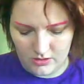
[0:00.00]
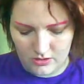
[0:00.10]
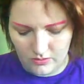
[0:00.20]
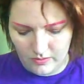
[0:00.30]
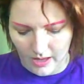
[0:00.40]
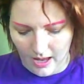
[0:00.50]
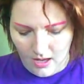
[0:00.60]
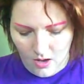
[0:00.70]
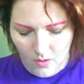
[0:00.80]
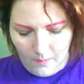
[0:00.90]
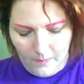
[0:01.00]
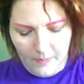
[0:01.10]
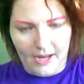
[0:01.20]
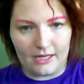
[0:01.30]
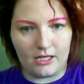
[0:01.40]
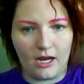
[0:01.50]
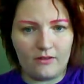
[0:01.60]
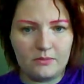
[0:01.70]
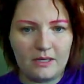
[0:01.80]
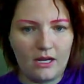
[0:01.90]
to do that. But you
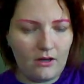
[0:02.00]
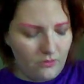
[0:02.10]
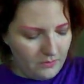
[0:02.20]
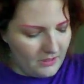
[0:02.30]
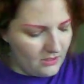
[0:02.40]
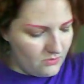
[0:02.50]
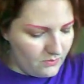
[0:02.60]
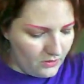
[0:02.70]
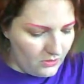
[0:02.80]
have to be careful because